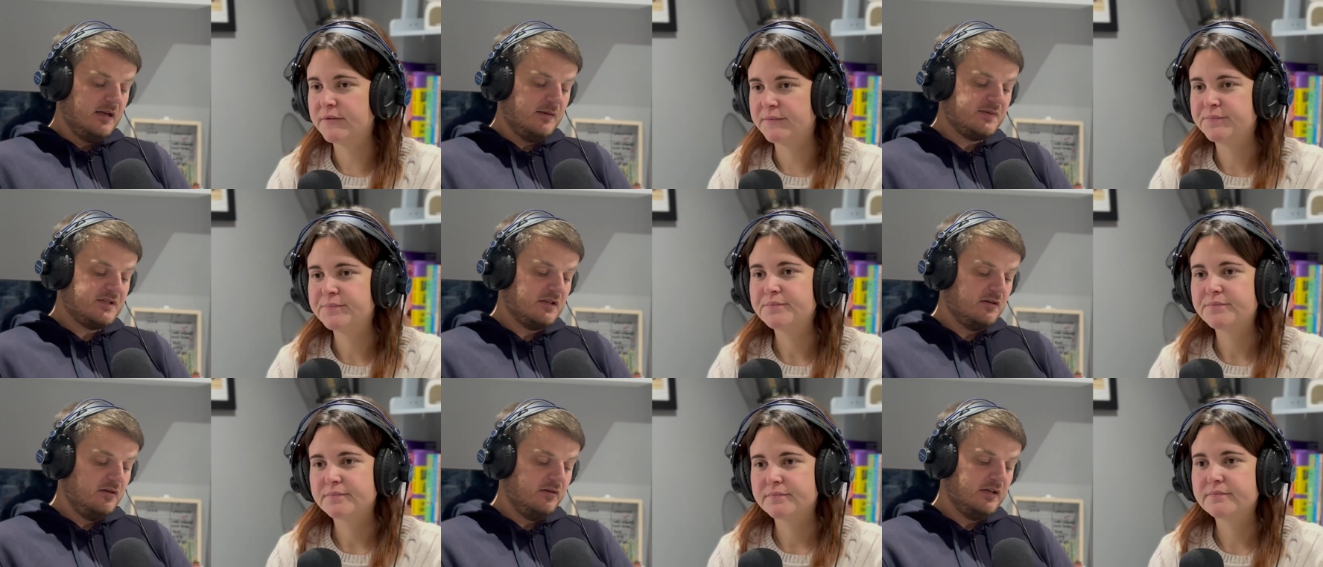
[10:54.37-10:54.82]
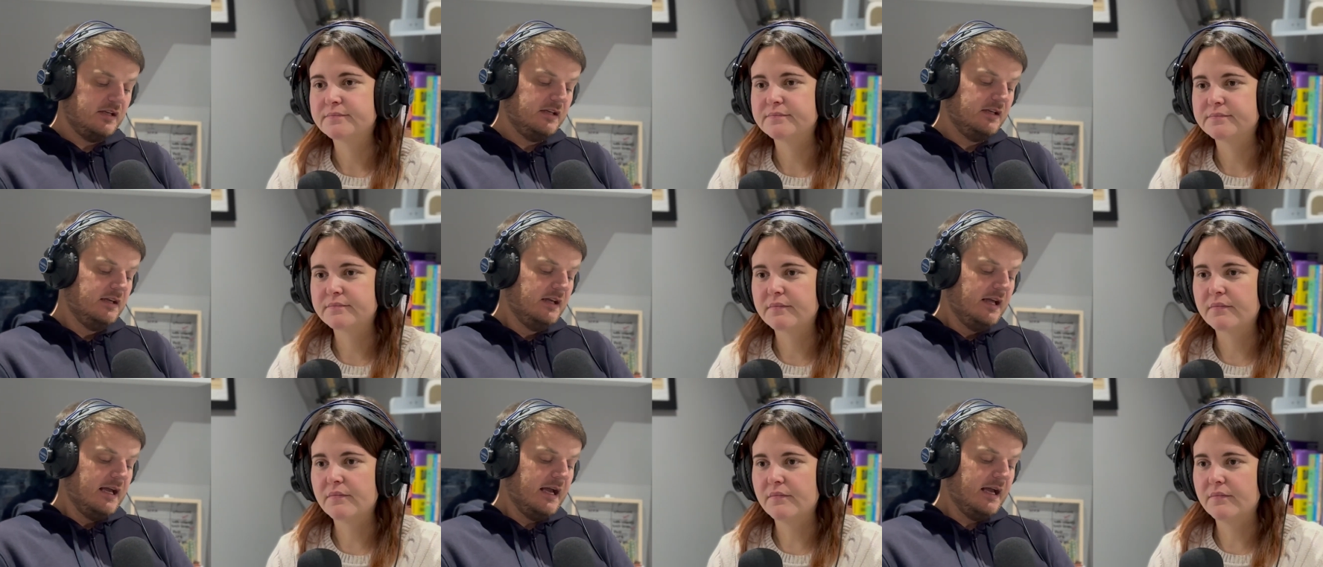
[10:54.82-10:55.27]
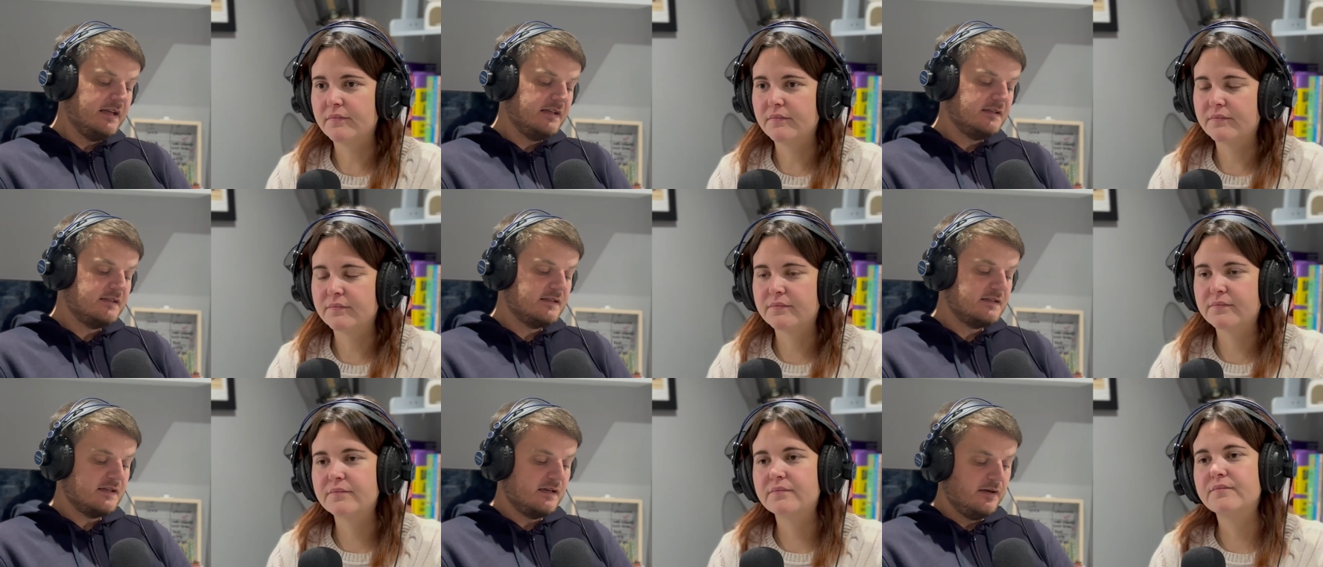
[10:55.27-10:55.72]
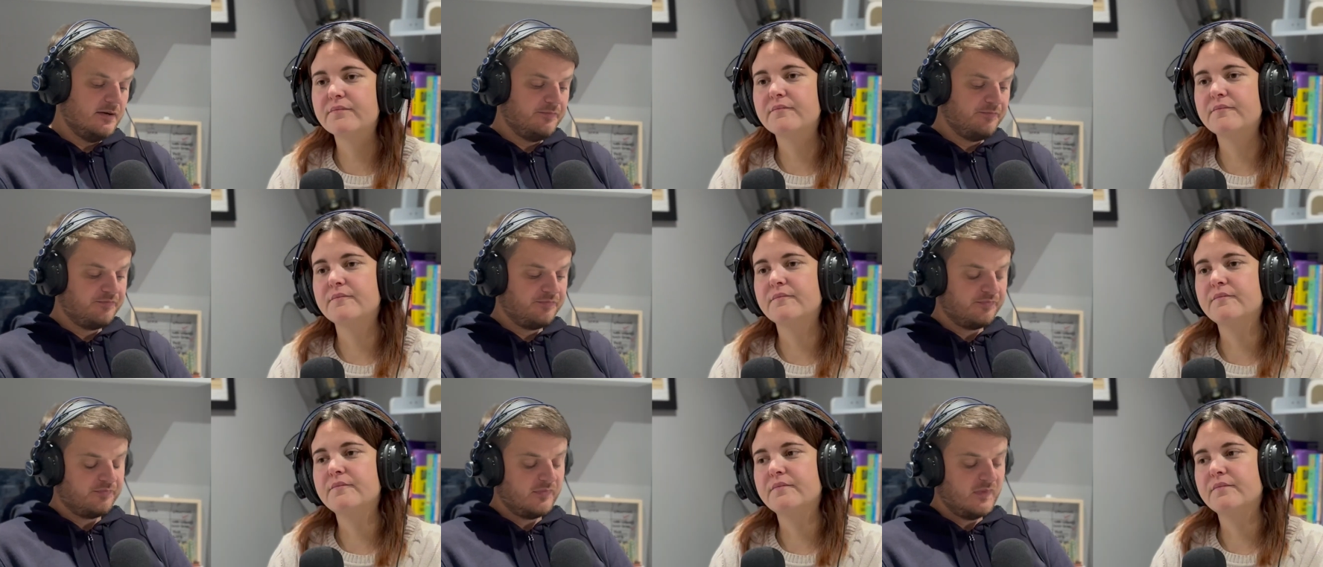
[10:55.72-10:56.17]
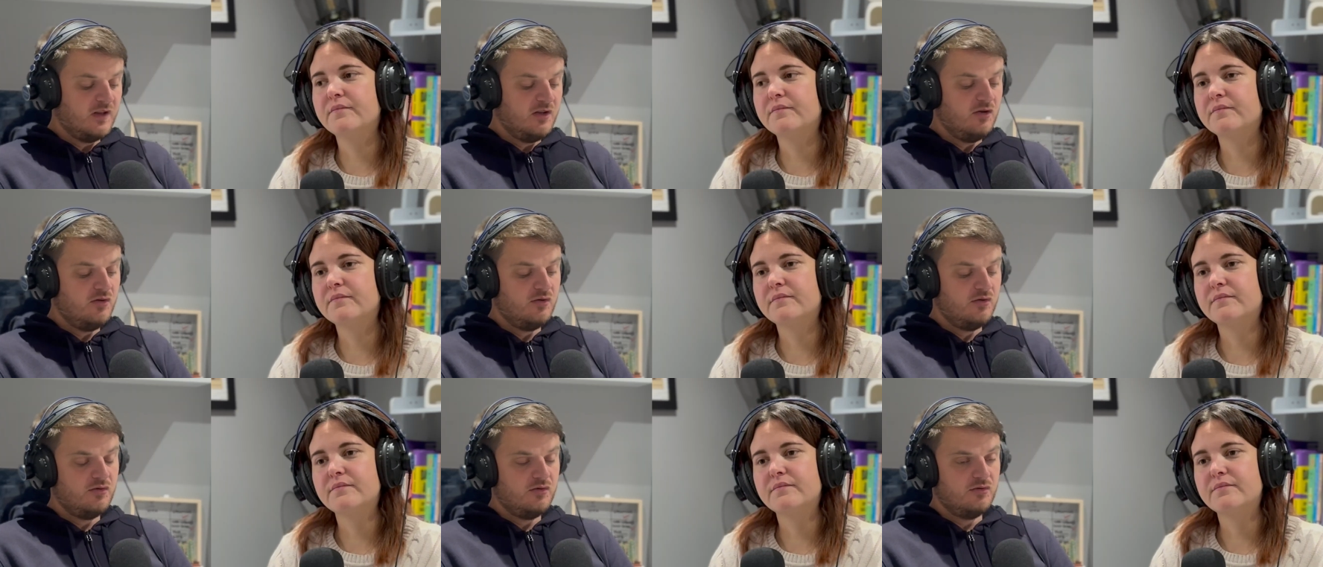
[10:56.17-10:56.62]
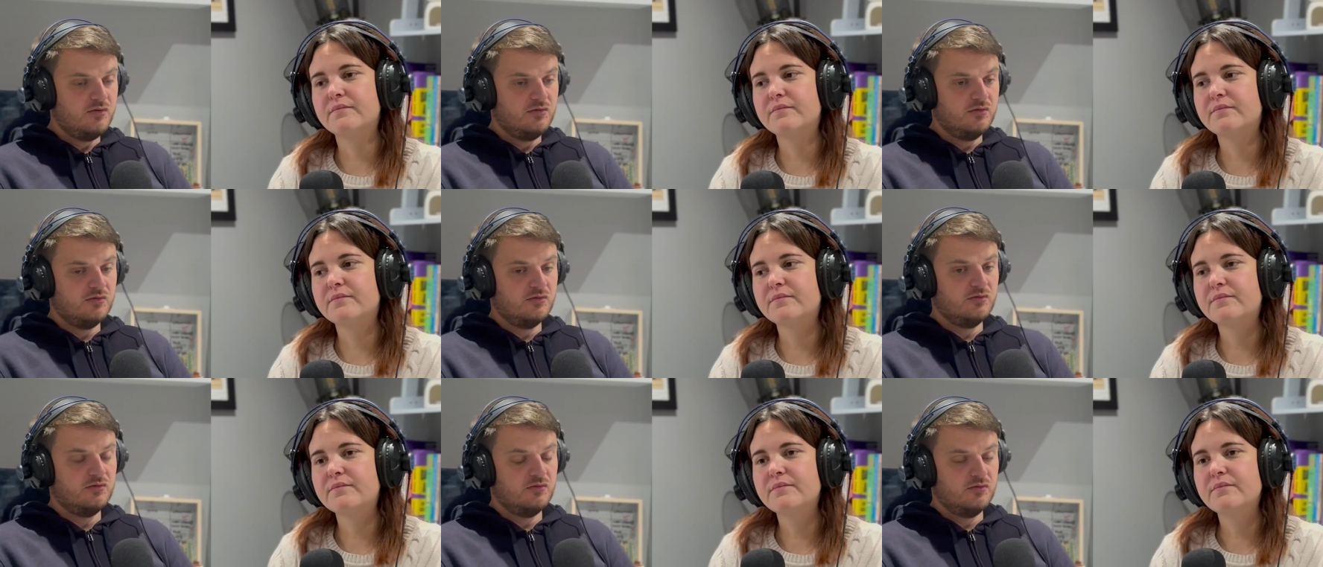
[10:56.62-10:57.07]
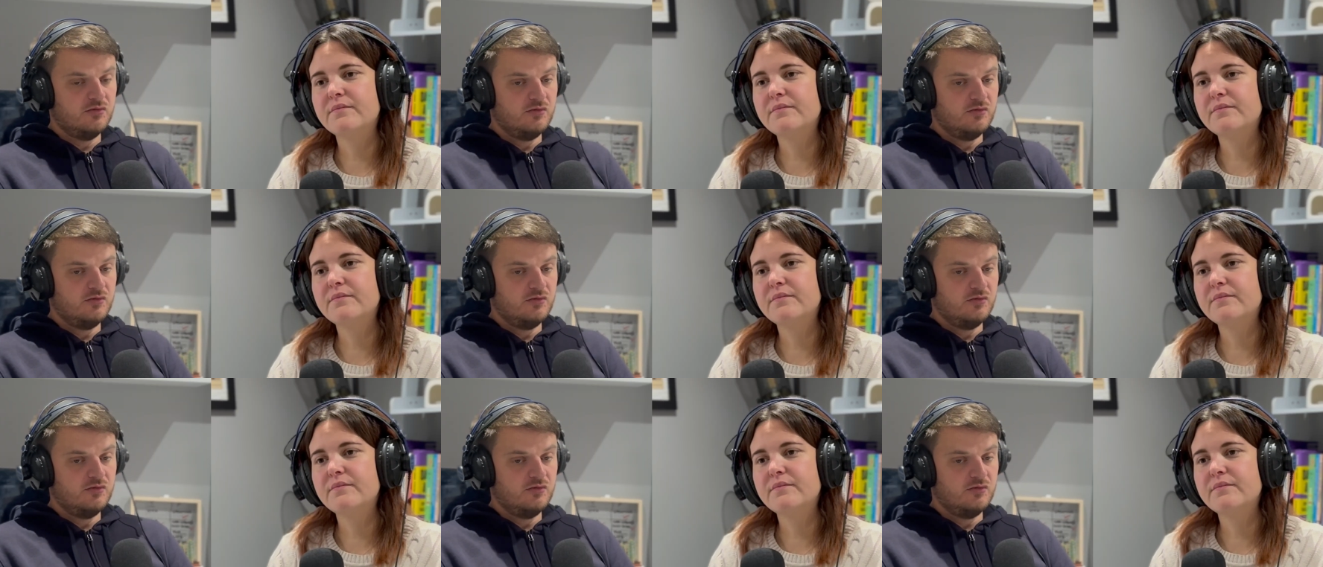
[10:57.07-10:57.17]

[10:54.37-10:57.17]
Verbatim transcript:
Speaker 1: absolutely. And um, you,